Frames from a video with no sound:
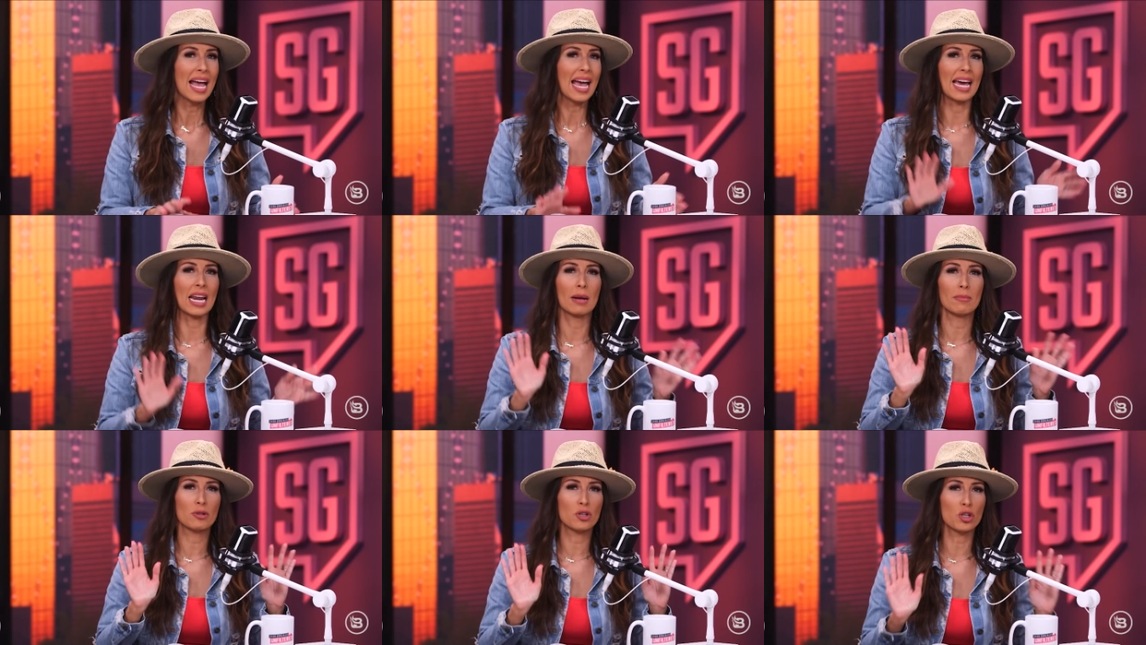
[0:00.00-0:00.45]

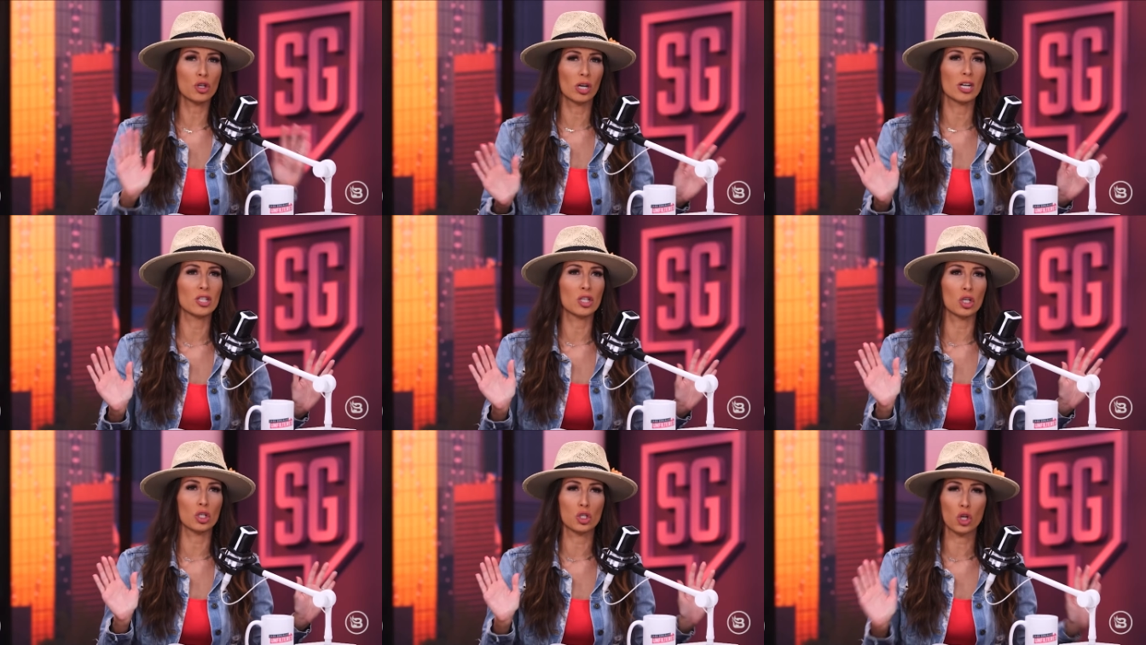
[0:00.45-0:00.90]
And I'm sure
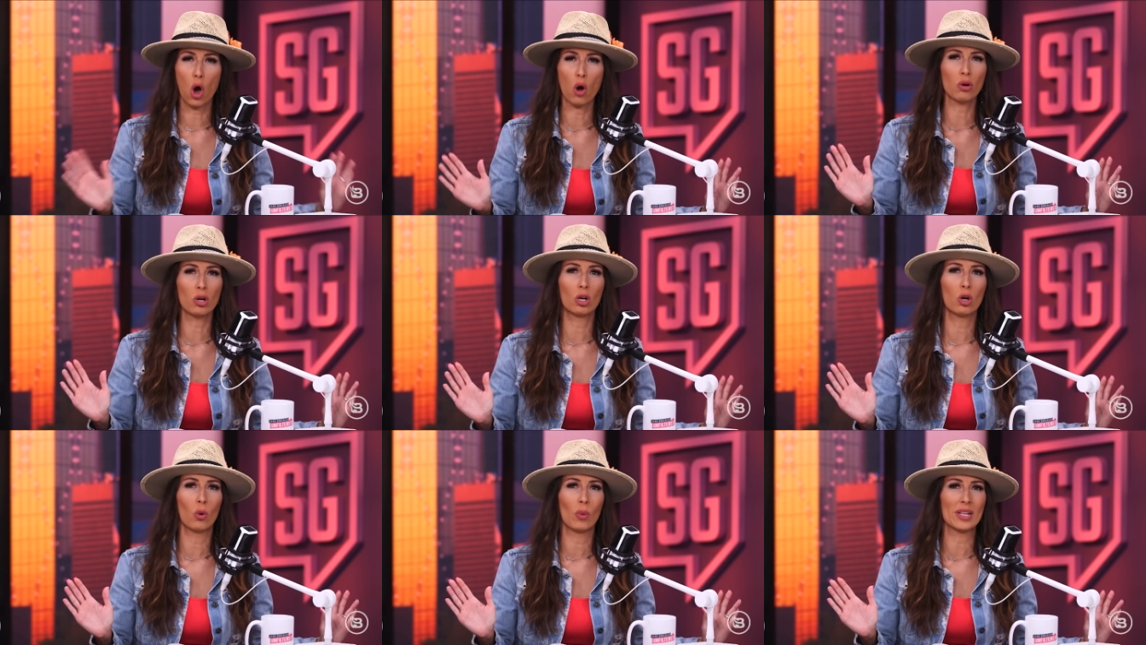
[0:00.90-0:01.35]
it's a
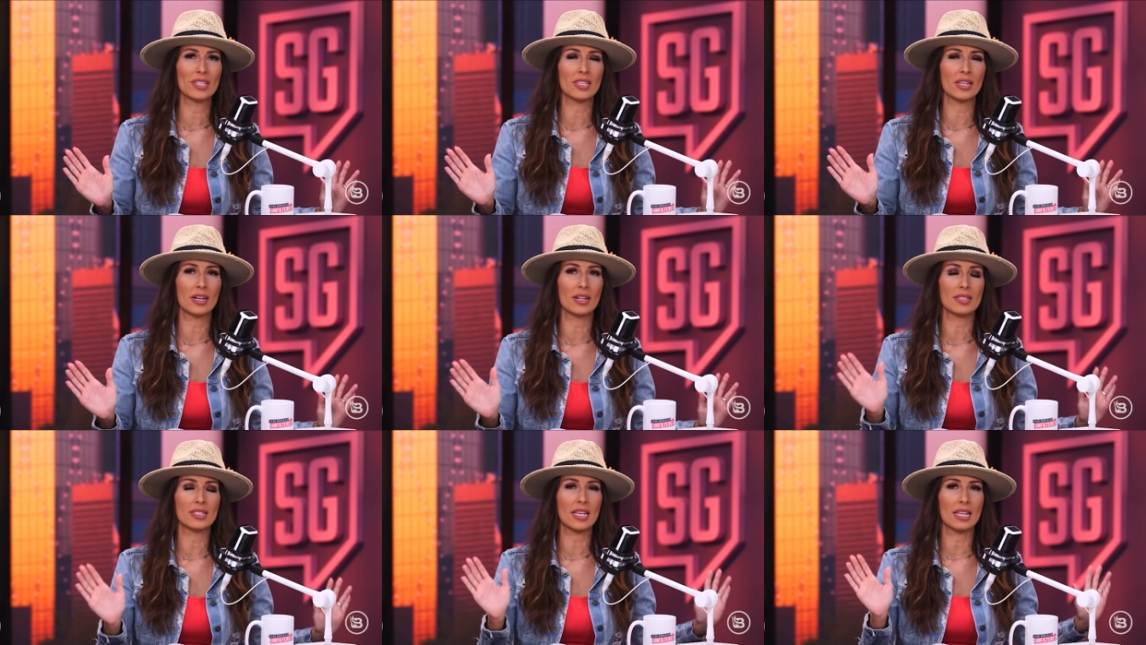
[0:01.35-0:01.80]
total
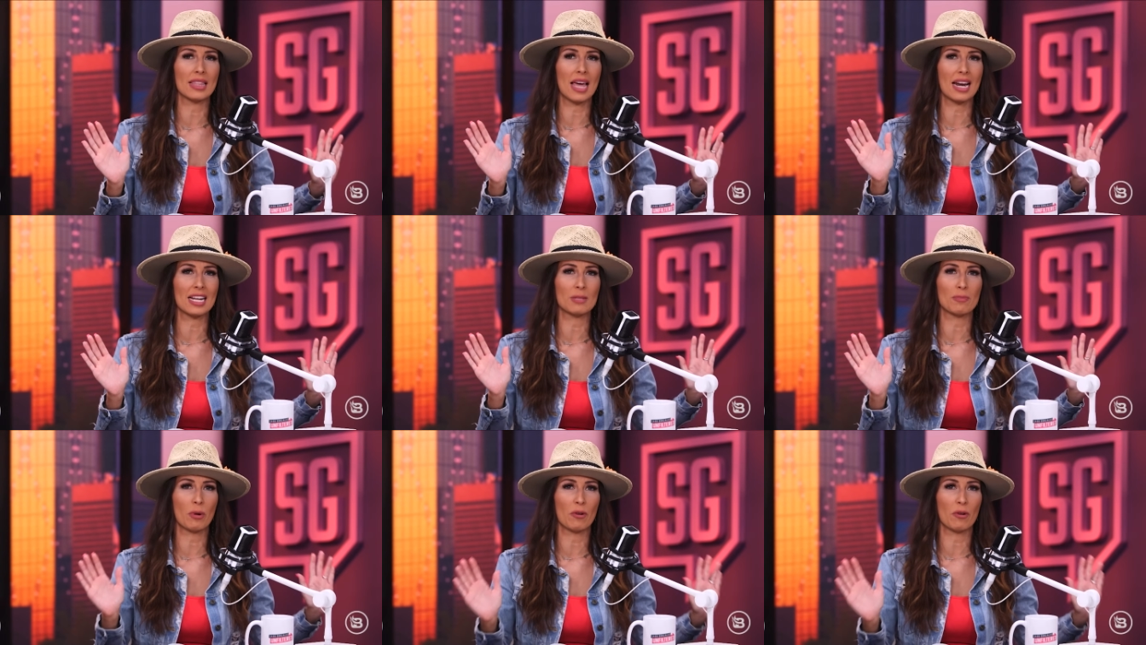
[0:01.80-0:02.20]
coincidence that that is